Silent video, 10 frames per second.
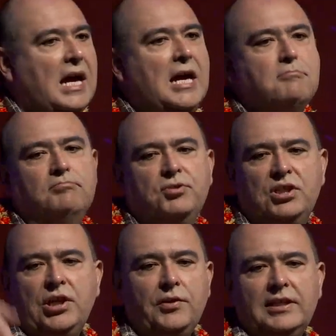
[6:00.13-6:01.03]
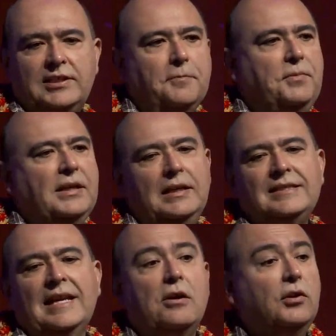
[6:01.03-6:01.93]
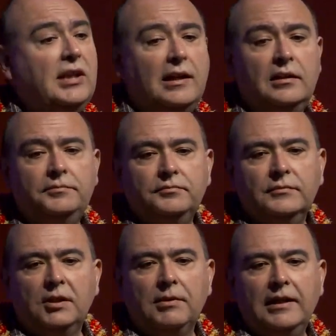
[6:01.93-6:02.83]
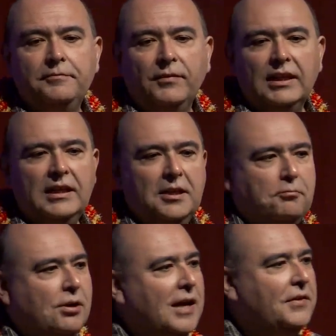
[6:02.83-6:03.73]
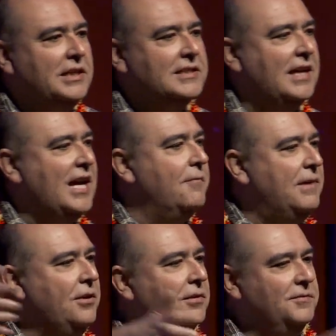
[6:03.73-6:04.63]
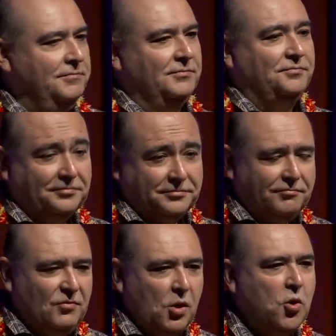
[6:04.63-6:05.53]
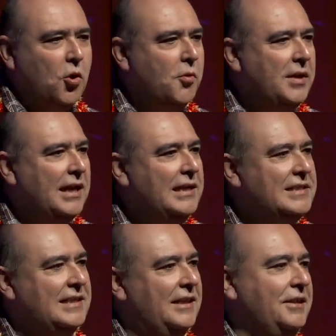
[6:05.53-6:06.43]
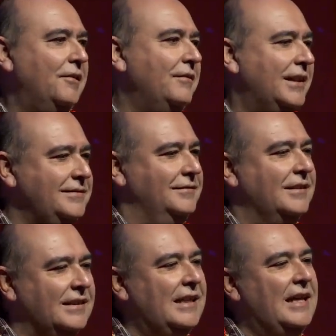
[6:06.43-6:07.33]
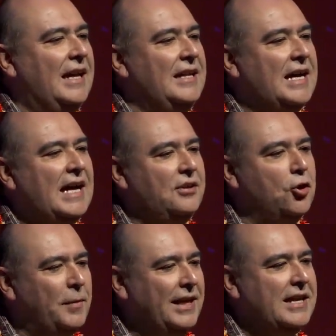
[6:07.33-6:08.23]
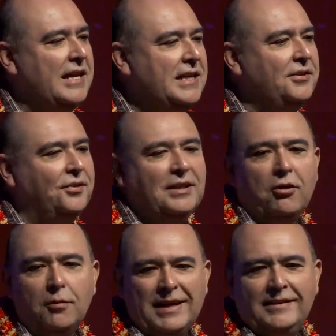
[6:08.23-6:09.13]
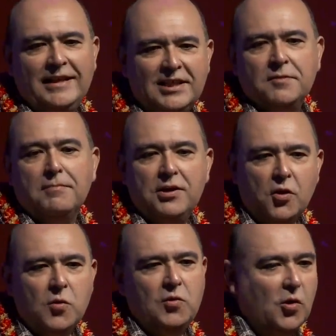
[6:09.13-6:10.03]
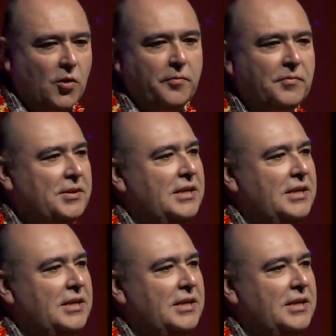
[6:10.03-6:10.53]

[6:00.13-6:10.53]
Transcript: I'm sharing something, it's like a hotel, right? Private is I have my own home and it's, and nobody can get into it, all my data is in my own home.